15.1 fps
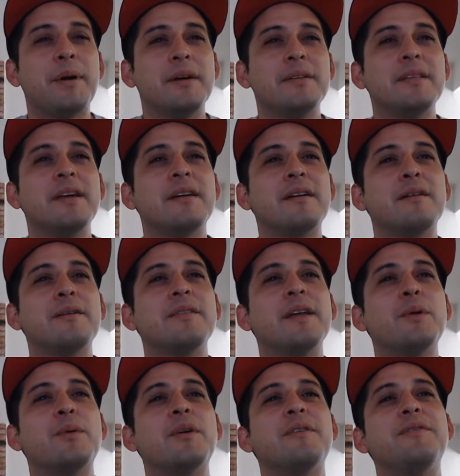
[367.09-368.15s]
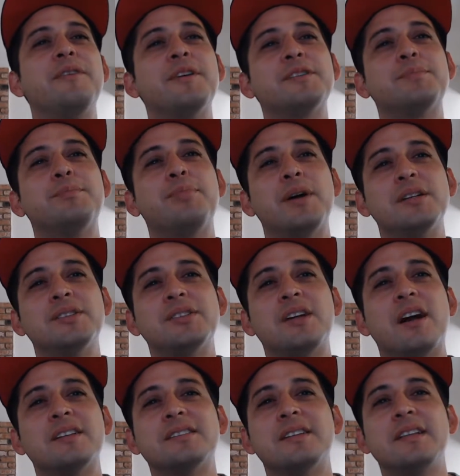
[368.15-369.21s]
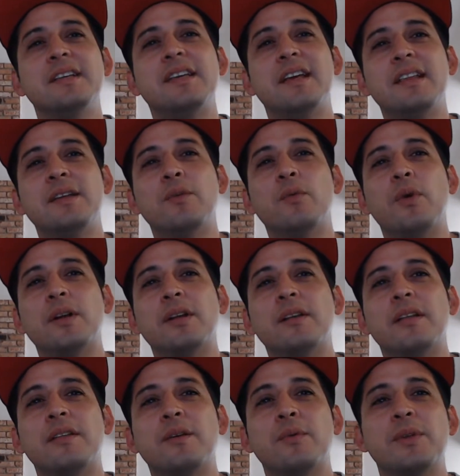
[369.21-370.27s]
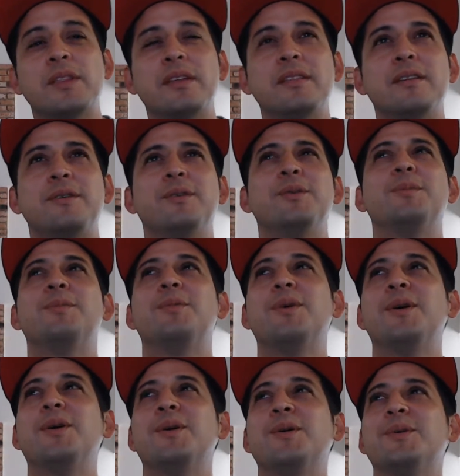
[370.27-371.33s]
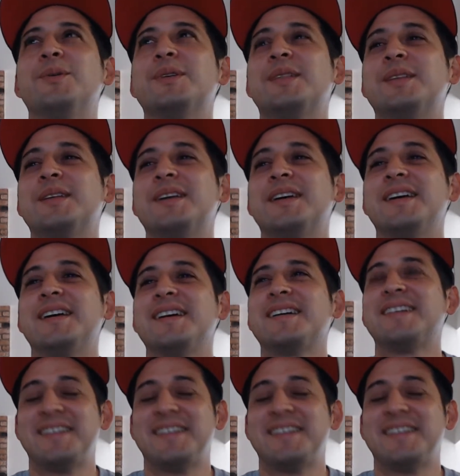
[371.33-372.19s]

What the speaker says: they were a fierce bunch, constantly killing one another within the group. Whoa, what the heck?